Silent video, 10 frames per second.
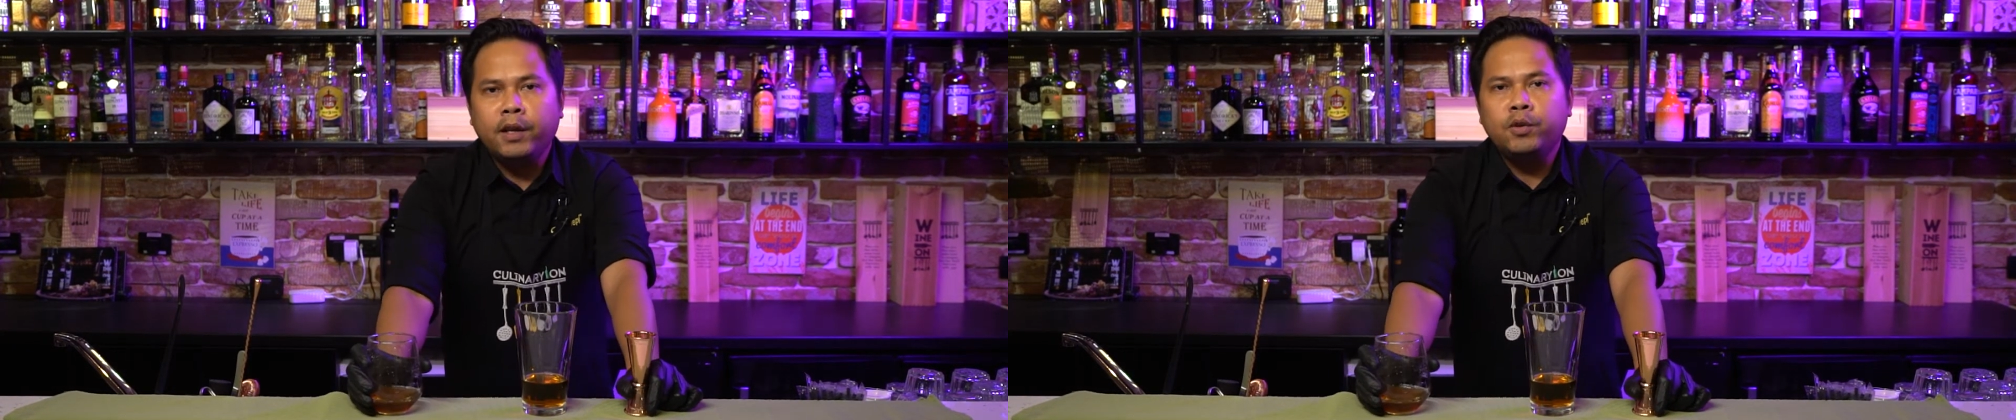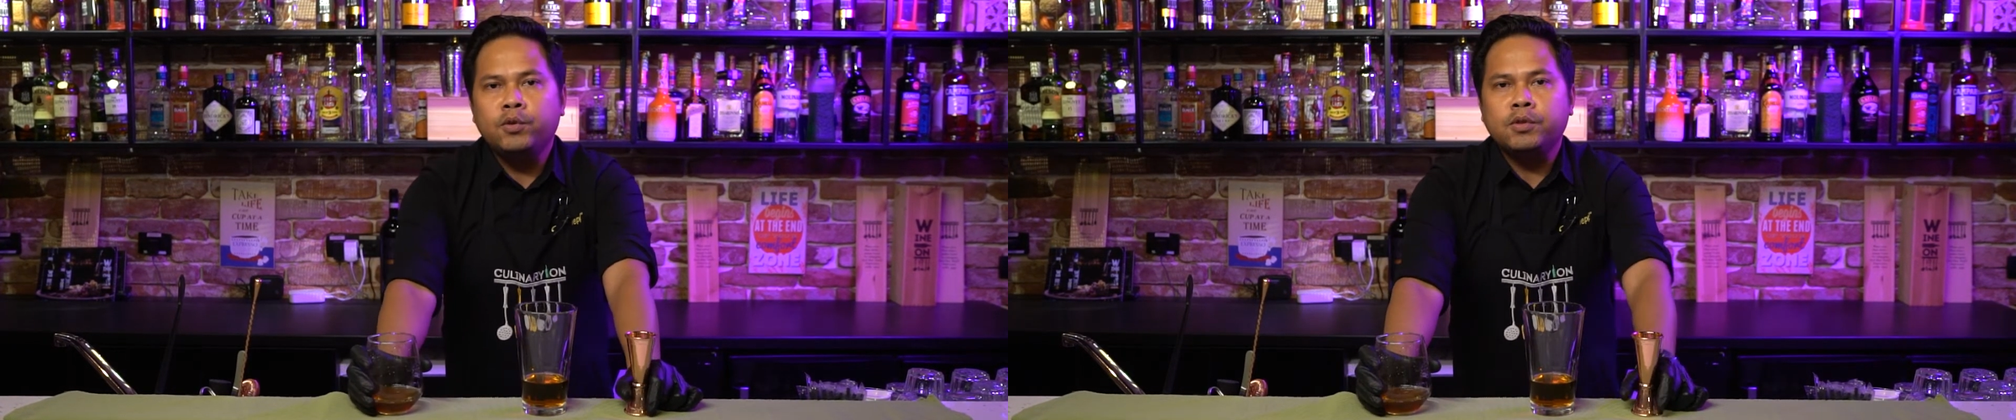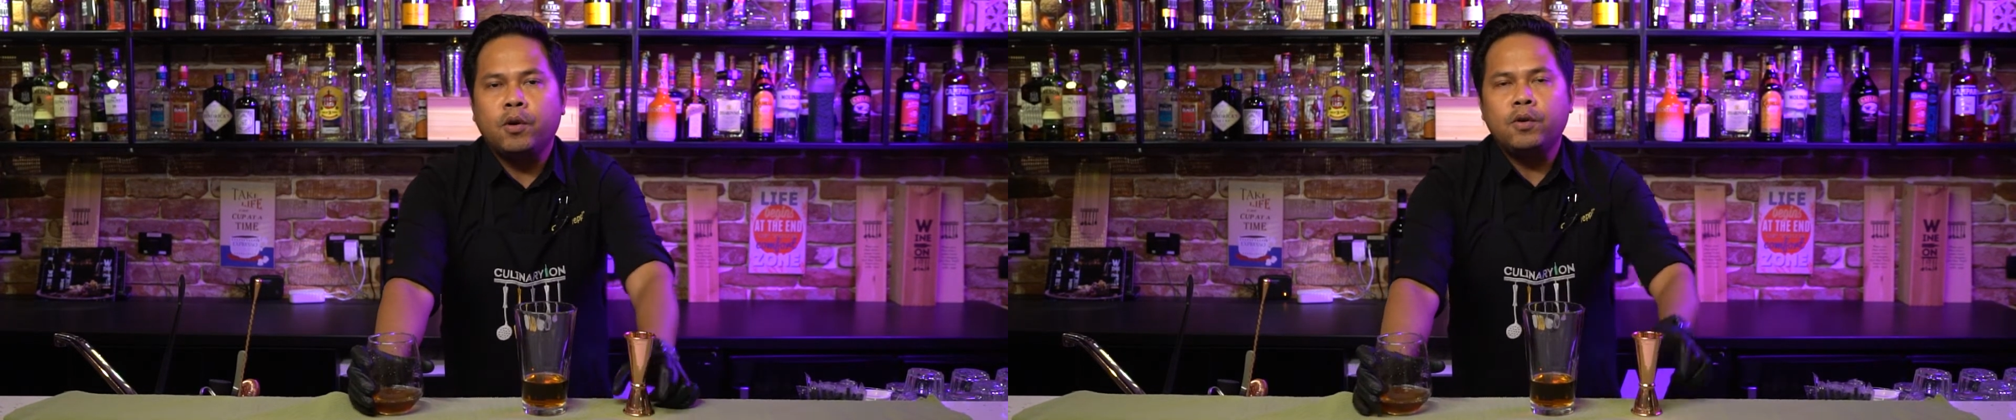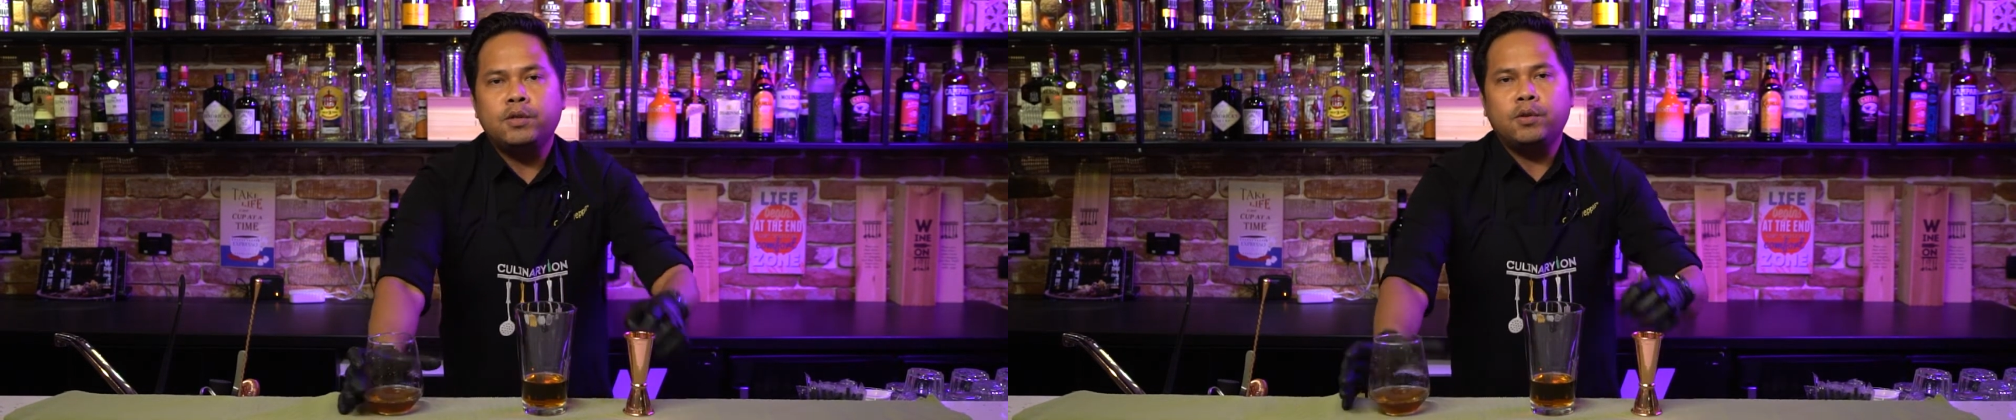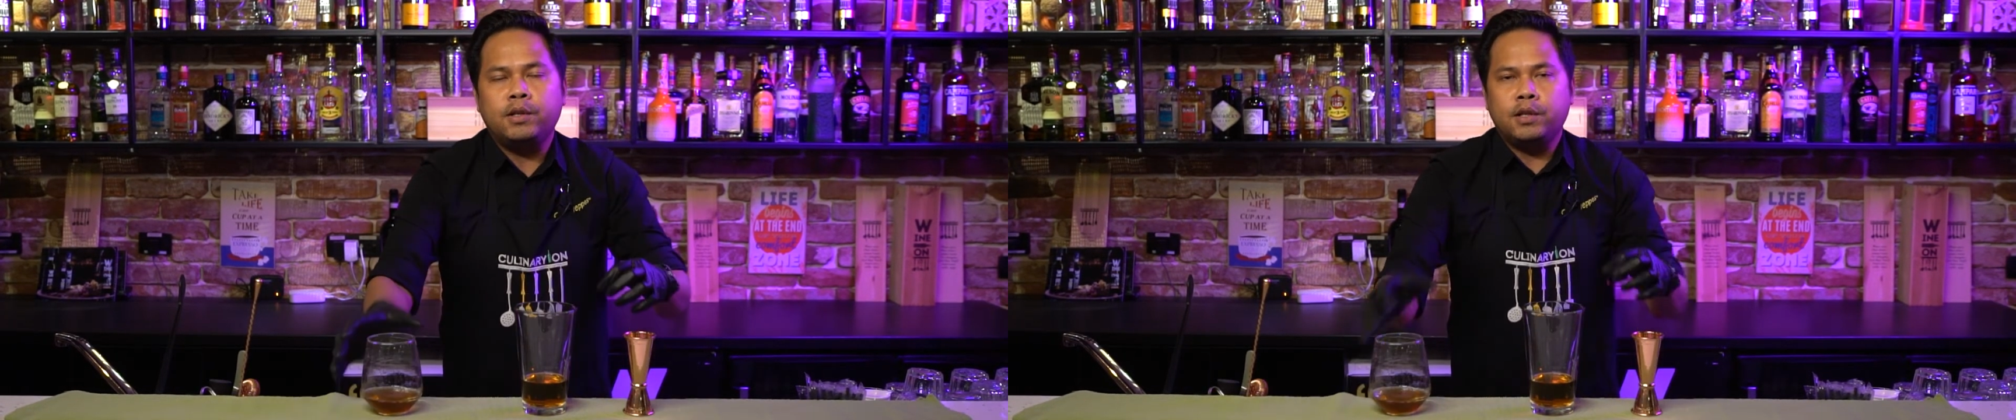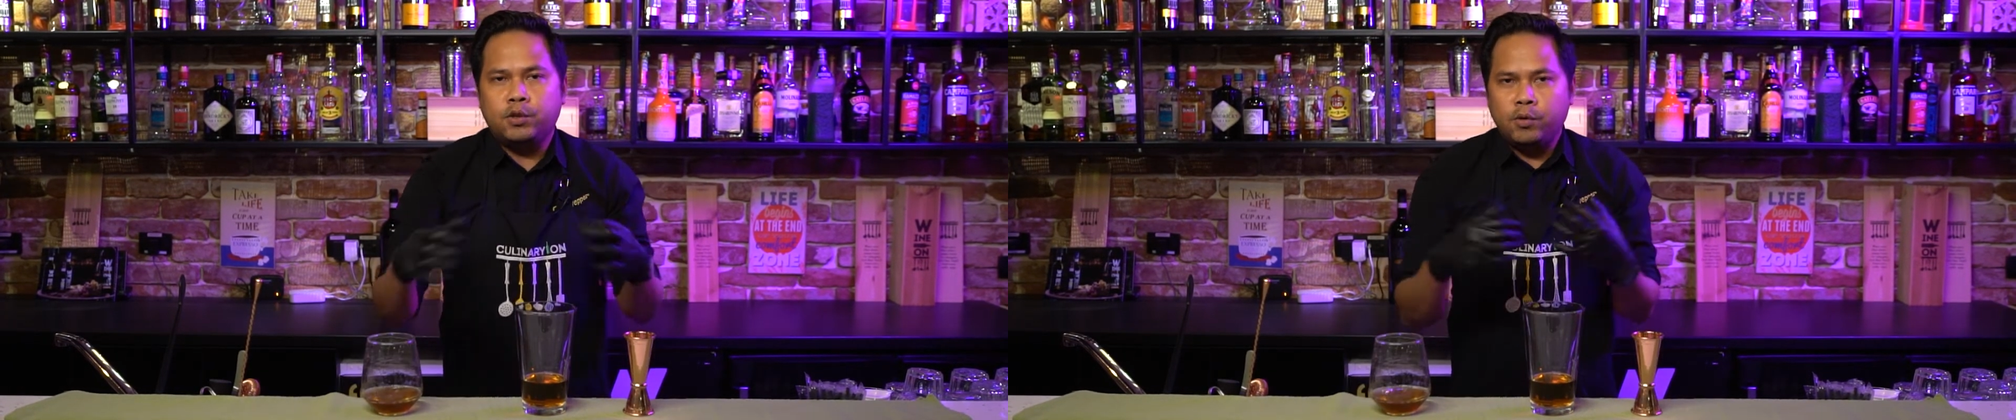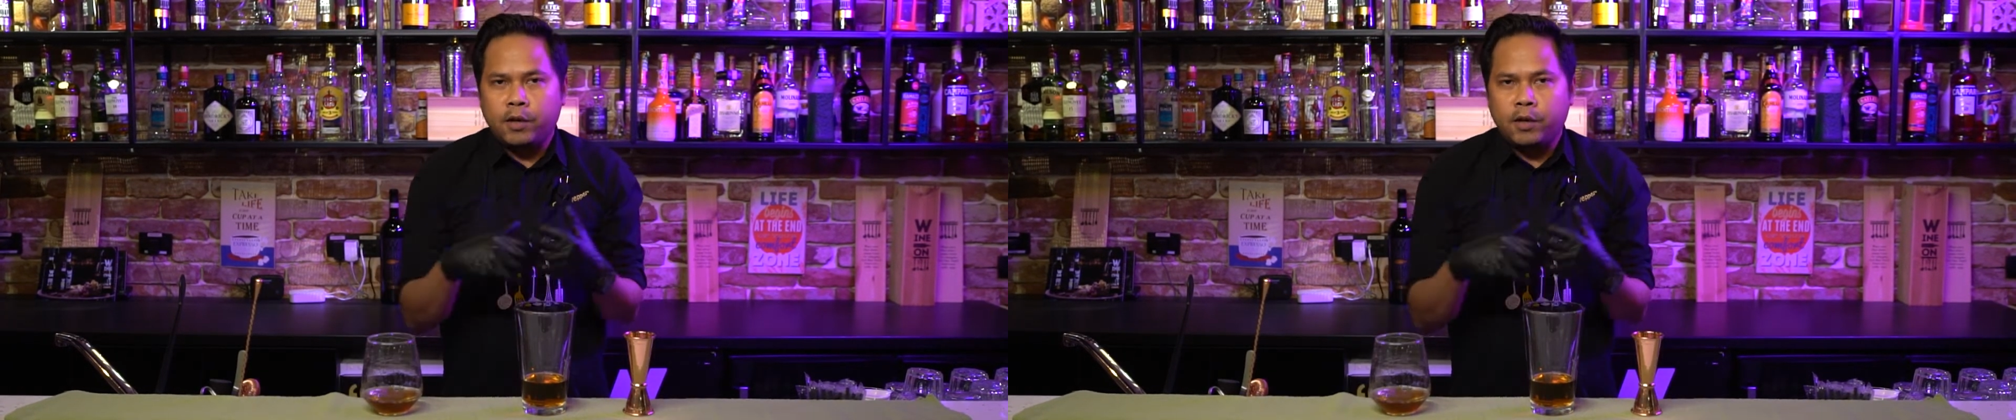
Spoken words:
use also the sugar